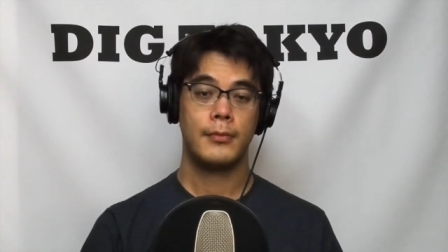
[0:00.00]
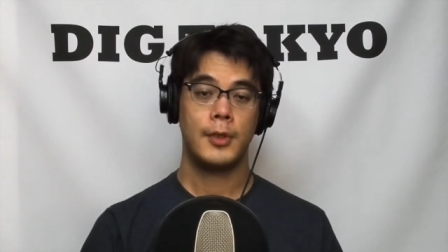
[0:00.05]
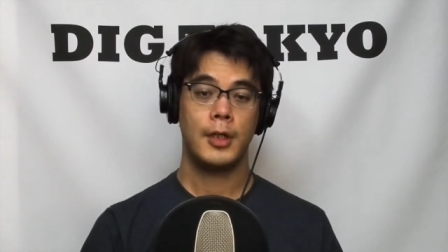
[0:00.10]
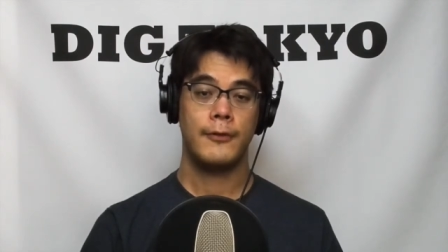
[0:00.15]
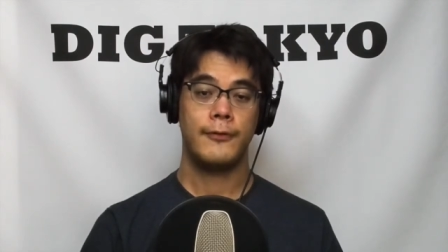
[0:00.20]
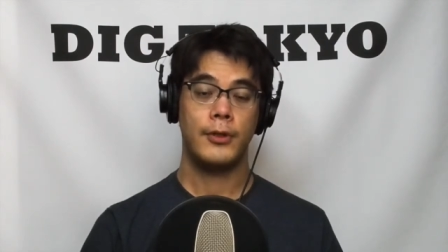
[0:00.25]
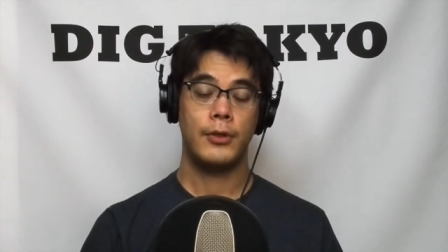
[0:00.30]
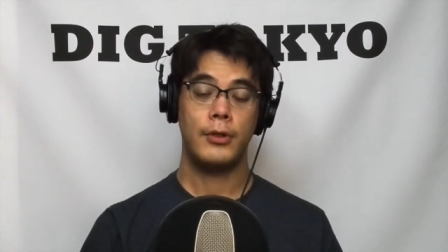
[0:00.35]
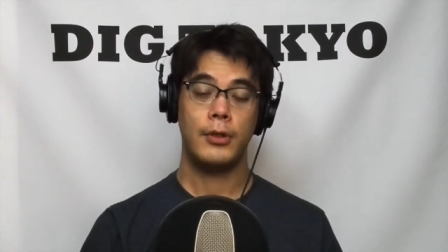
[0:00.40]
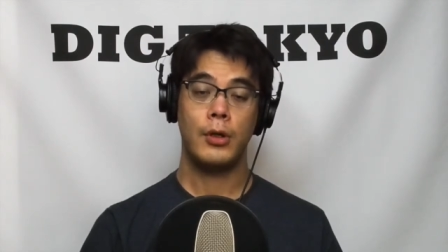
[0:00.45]

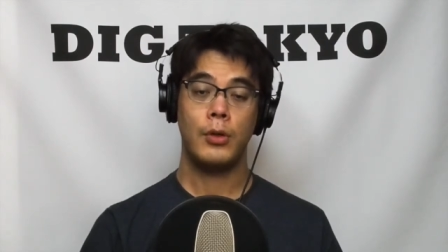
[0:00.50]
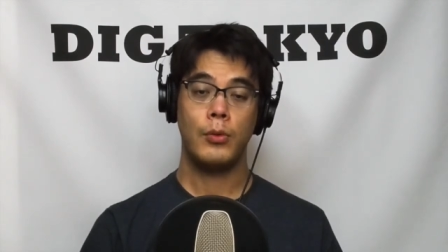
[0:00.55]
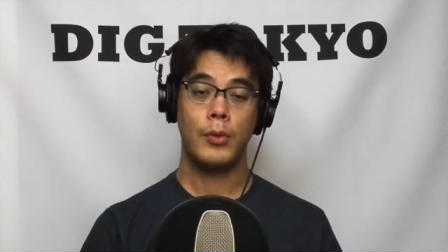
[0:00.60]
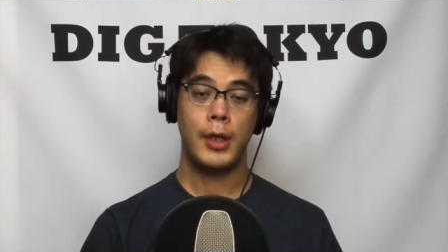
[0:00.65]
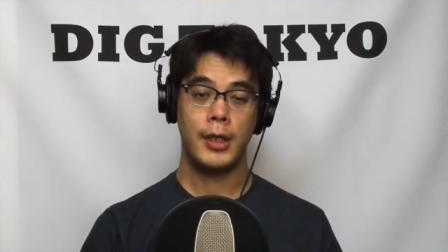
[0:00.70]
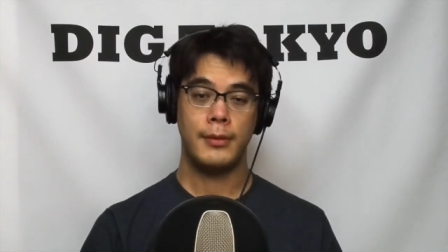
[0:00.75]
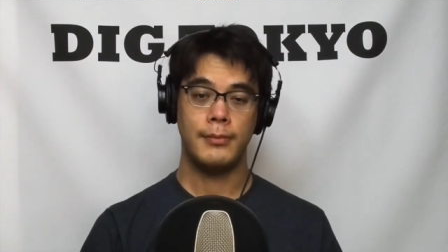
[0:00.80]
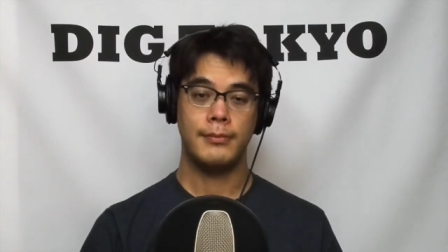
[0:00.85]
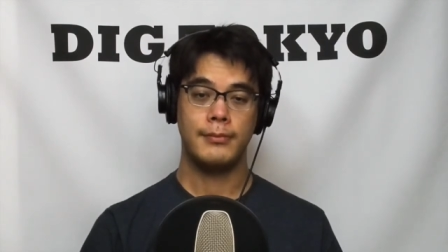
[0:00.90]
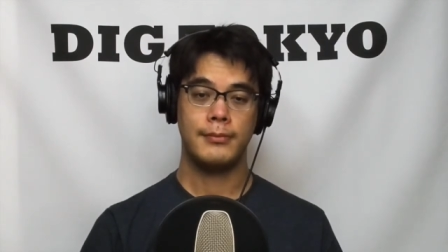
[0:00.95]
Footnote
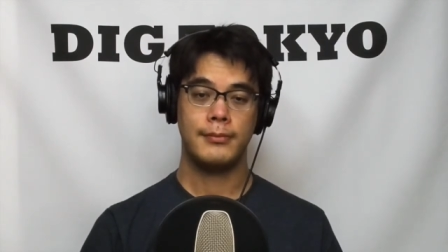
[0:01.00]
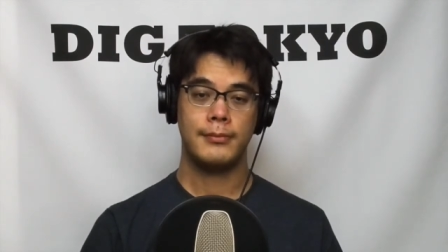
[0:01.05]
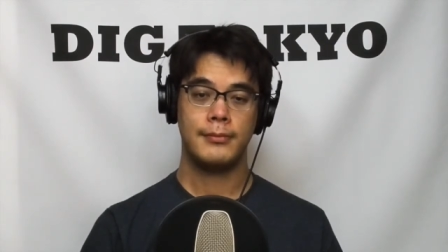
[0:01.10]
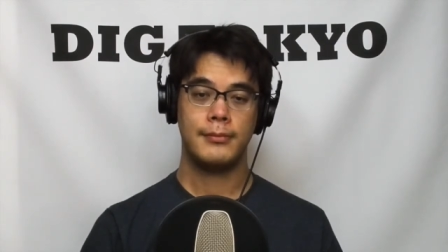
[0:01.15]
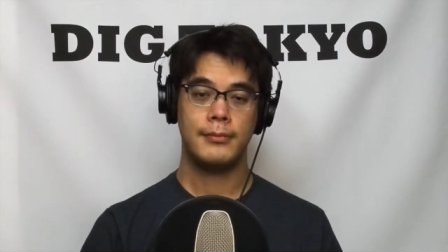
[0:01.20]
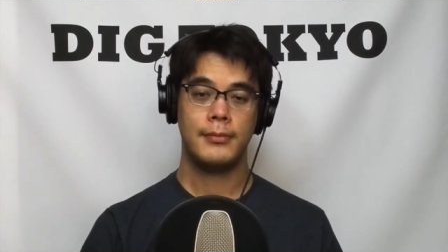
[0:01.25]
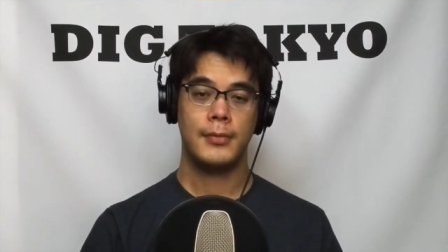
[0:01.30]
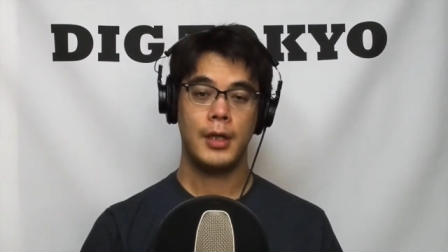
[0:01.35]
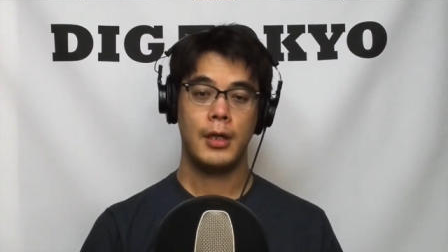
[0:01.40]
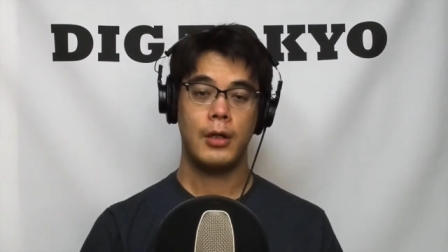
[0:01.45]
1
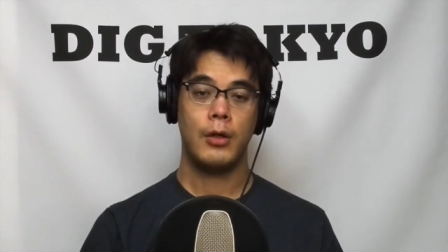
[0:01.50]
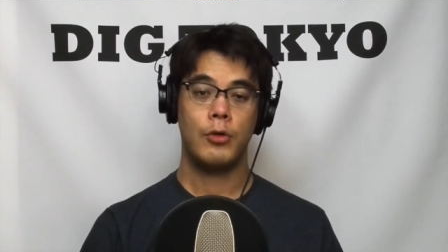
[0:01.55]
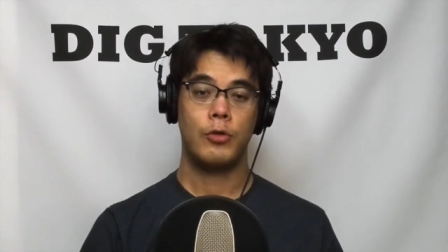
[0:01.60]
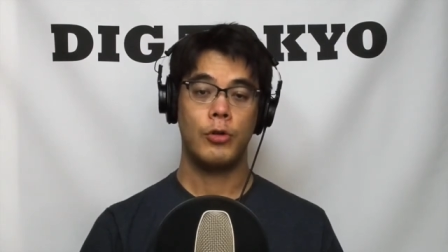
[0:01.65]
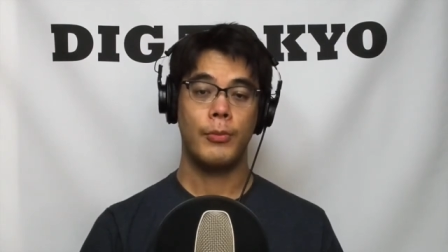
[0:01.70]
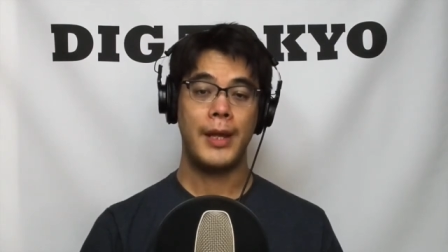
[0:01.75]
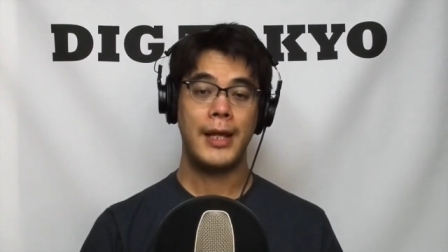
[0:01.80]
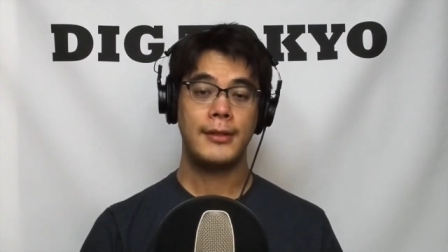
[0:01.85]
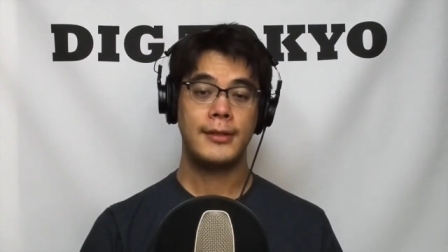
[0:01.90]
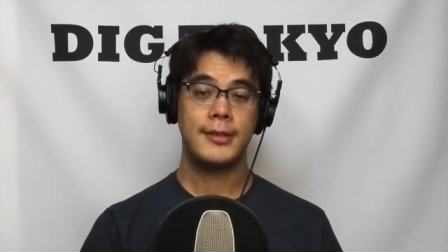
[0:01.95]

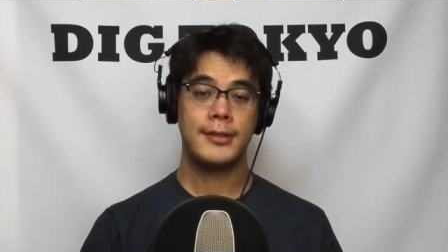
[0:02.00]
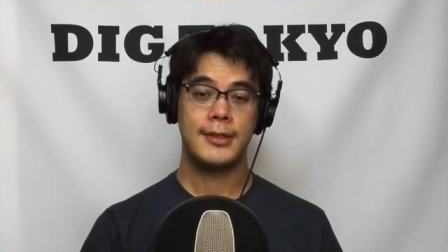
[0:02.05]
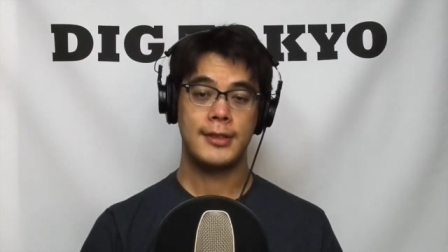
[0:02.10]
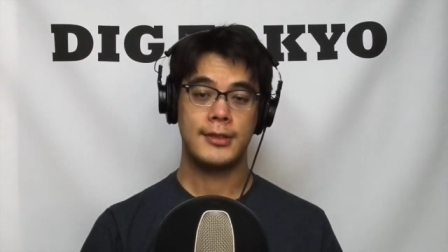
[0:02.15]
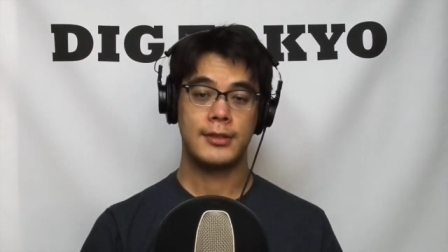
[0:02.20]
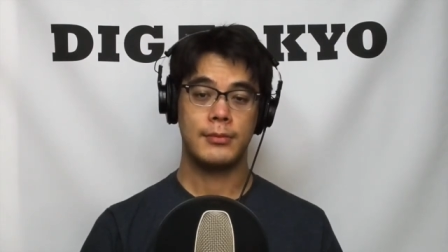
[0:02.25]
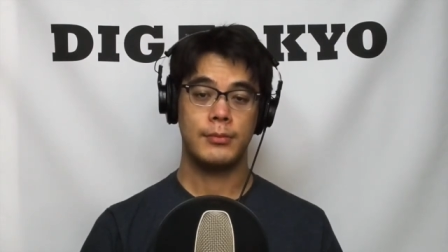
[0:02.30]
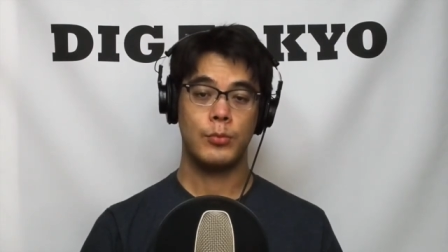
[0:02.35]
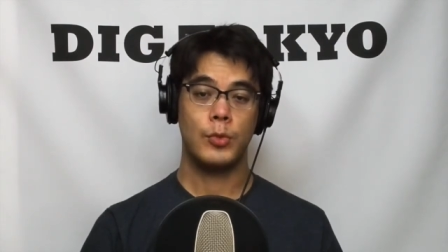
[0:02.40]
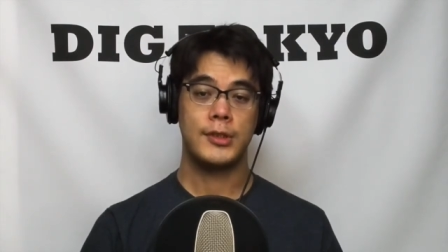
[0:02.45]
Romanticism